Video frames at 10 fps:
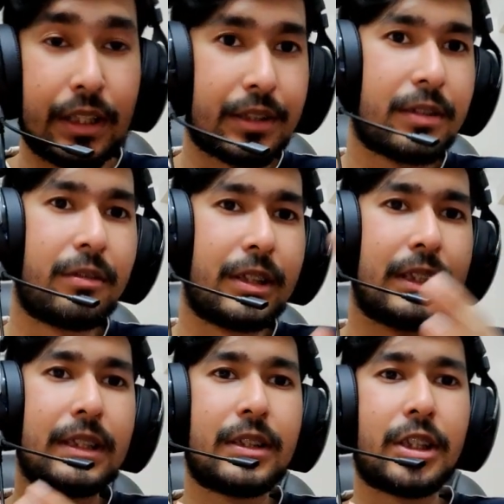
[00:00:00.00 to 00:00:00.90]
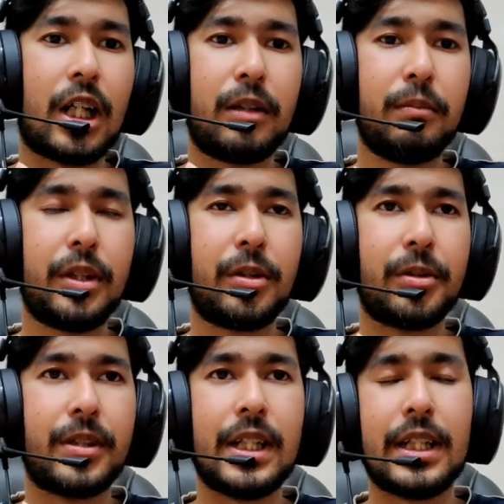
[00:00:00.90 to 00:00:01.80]
It doesn't resist charm
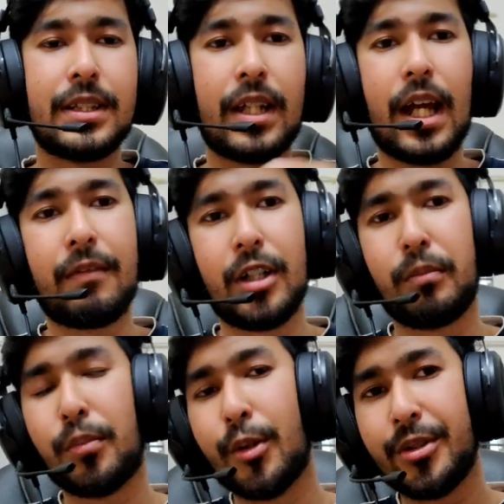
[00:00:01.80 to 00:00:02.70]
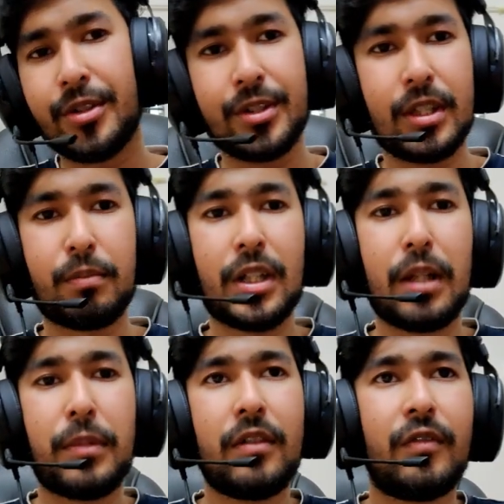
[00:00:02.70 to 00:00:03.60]
because it doesn't have that poison
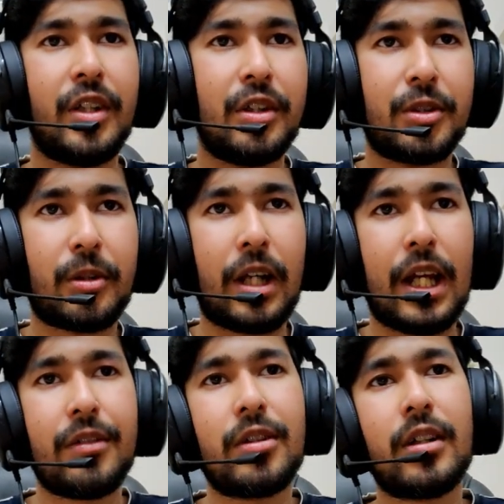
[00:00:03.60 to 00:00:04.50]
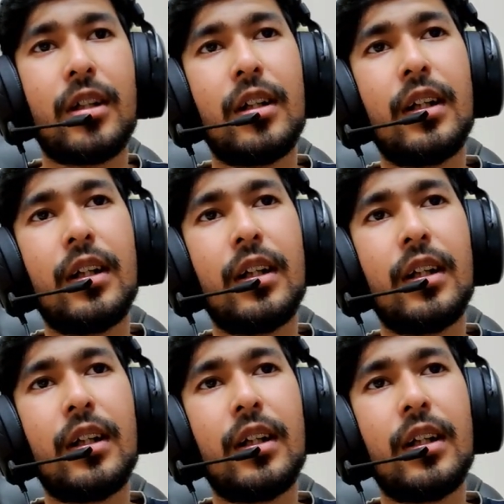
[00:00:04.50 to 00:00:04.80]
subtyping Venusaur has.